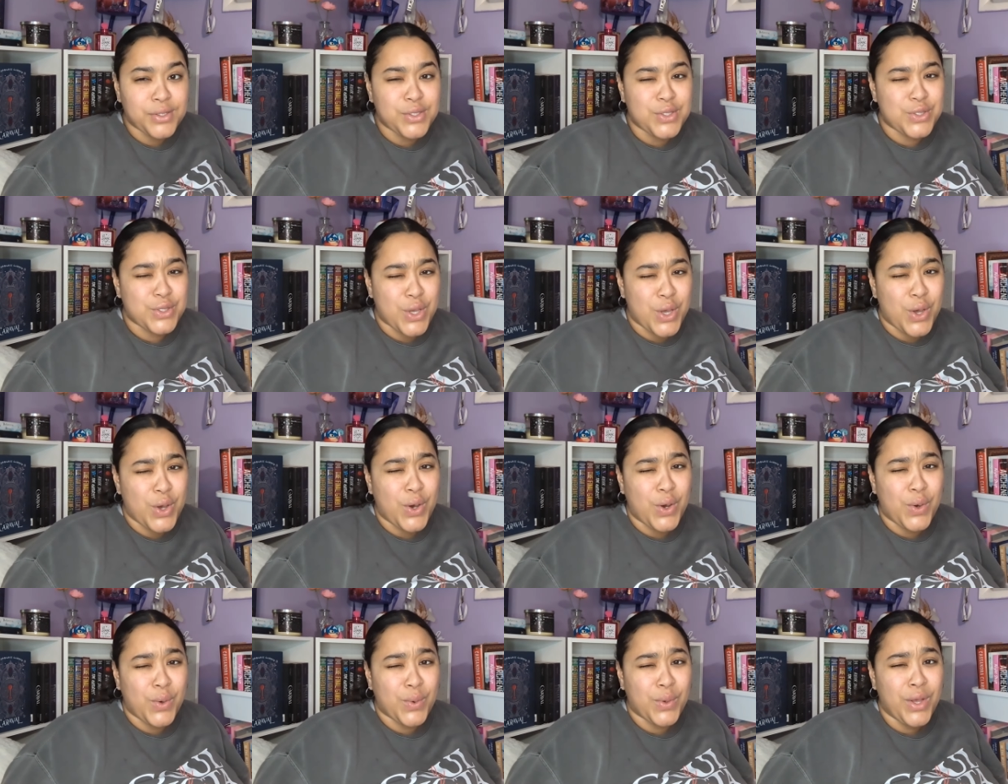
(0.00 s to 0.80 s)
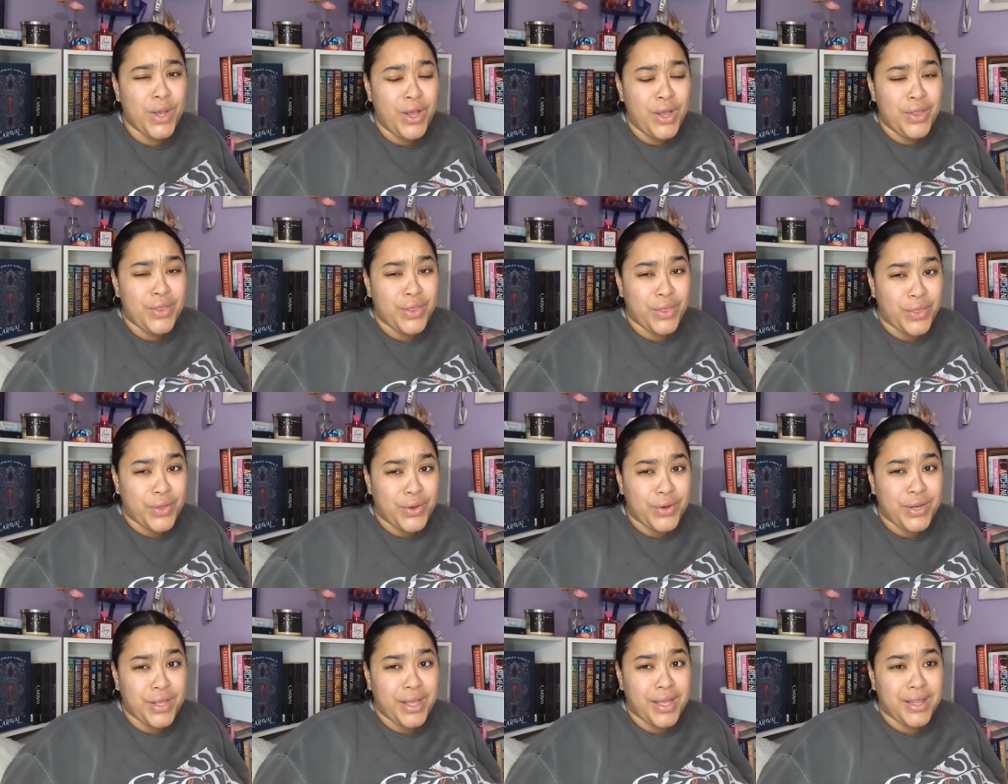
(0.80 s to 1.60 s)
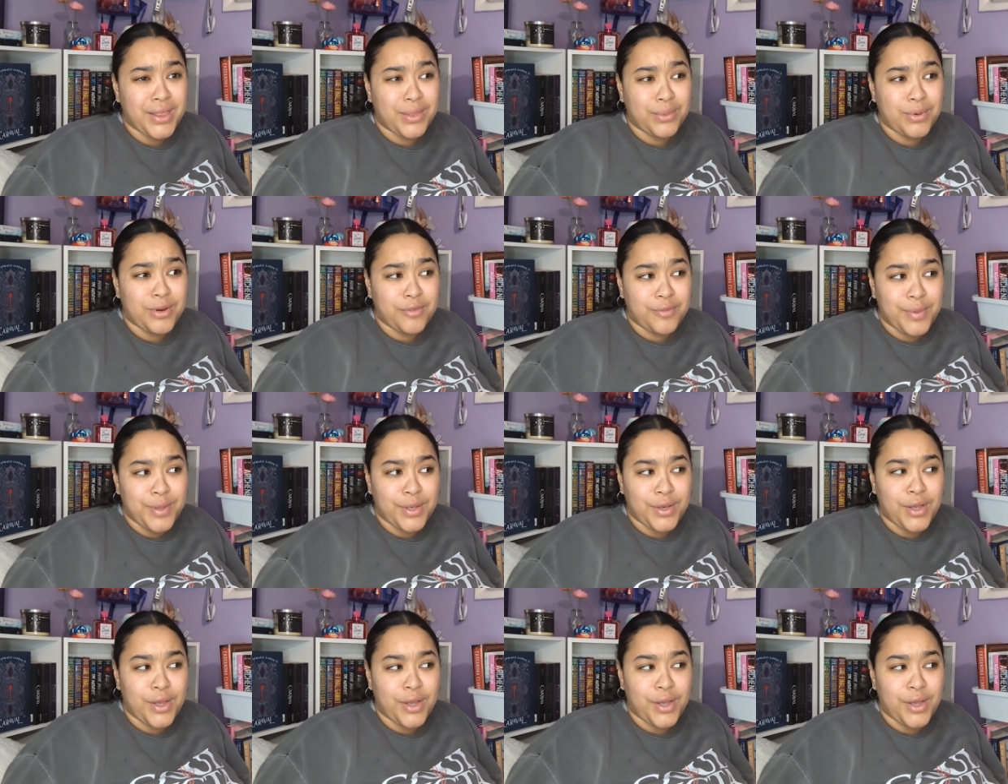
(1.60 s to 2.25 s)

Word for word: So the 30th would have been